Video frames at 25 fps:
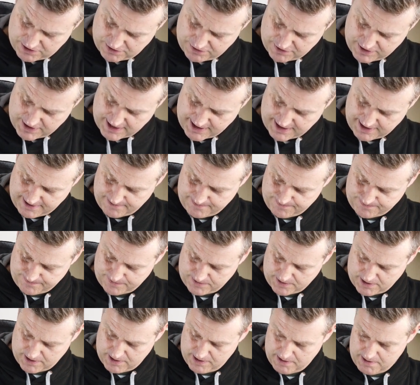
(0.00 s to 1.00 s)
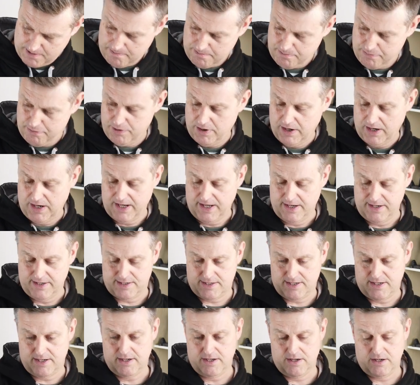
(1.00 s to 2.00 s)
on there.
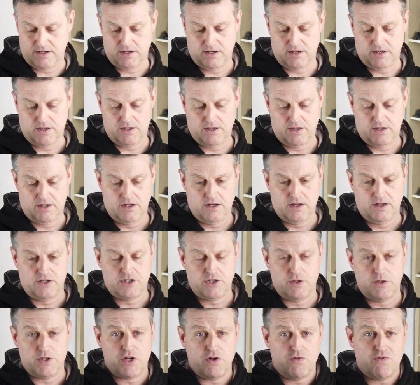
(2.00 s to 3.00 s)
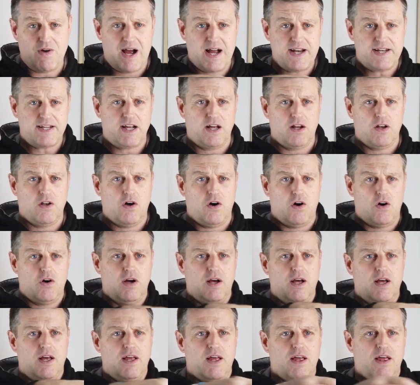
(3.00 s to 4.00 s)
Brilliant. So as you're riding
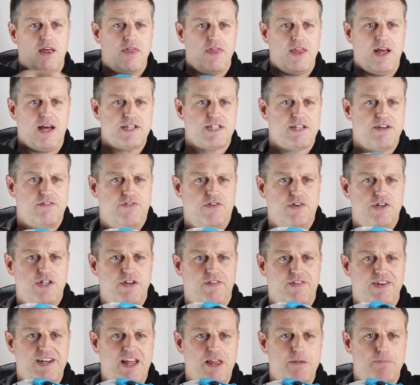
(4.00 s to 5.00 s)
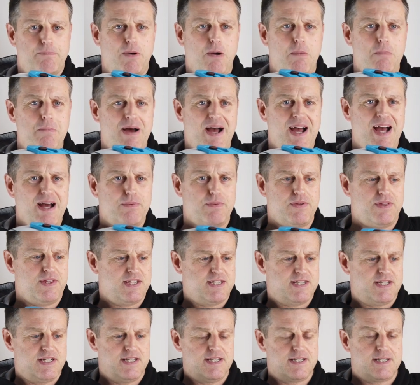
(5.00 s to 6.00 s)
along, that's in front of you. Now the problem I had with
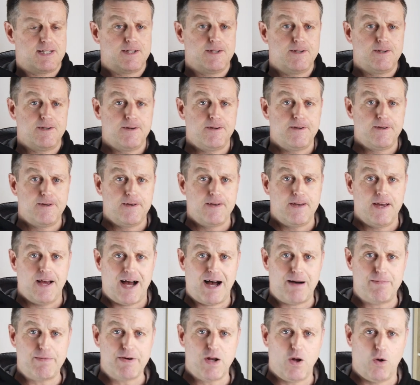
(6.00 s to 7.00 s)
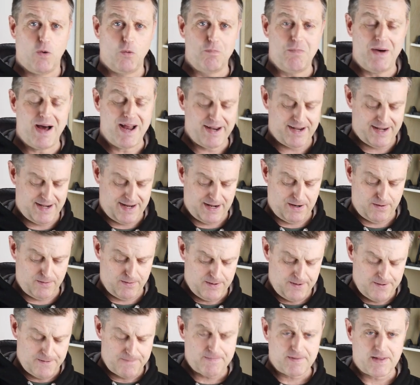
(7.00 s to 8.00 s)
this is, I'm an old man
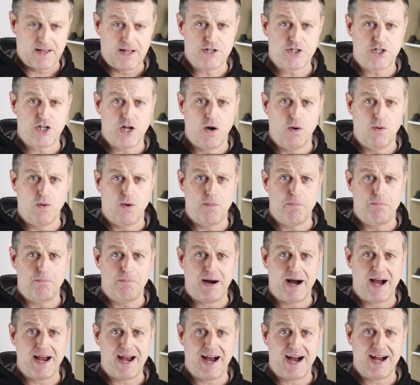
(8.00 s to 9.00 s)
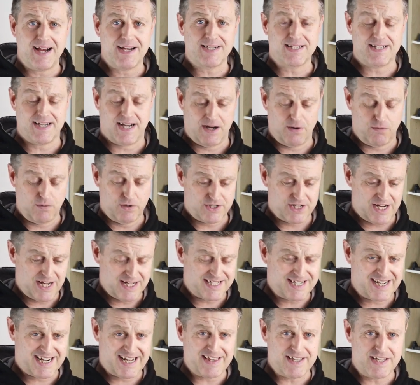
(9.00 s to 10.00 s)
now, and so my eyesight was, I
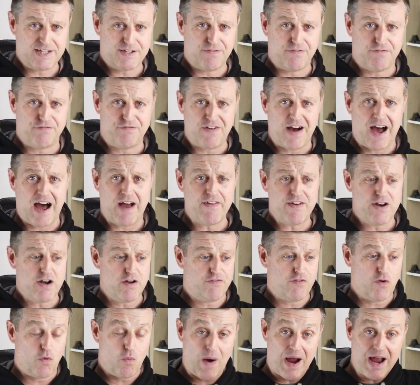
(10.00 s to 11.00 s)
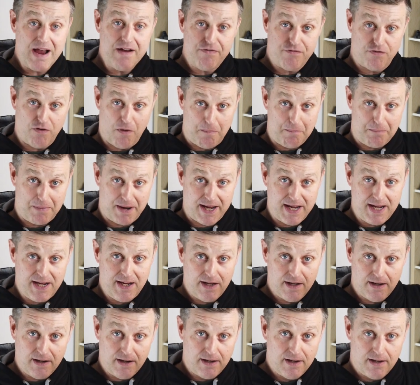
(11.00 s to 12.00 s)
had to get this far enough away from
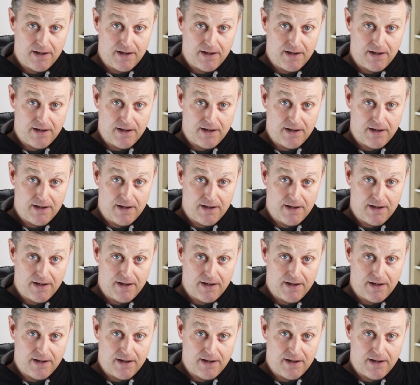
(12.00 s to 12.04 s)
me